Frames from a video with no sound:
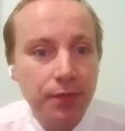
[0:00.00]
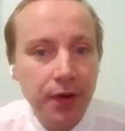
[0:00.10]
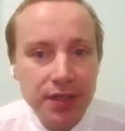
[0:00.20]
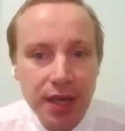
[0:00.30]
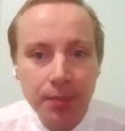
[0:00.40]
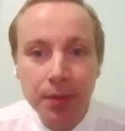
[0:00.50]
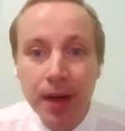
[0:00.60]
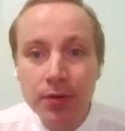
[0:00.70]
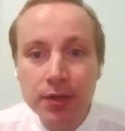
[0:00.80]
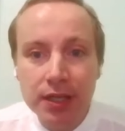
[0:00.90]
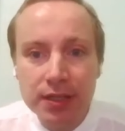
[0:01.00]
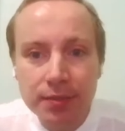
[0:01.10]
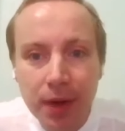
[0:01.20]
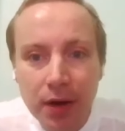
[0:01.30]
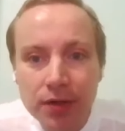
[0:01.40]
For example, mountains.
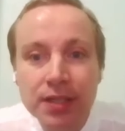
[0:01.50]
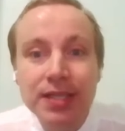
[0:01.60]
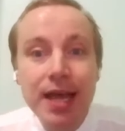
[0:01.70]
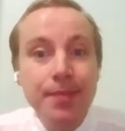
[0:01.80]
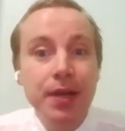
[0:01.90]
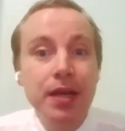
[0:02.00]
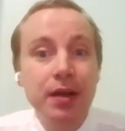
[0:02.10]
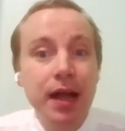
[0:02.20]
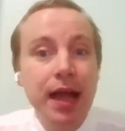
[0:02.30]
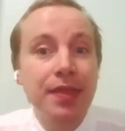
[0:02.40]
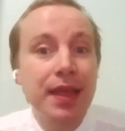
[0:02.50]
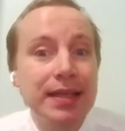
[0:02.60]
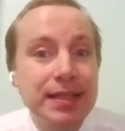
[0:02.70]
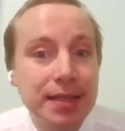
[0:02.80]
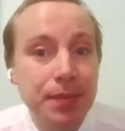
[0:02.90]
Mountains appear and they
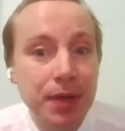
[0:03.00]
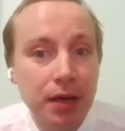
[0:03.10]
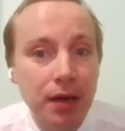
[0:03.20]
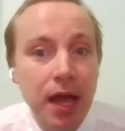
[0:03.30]
disappear.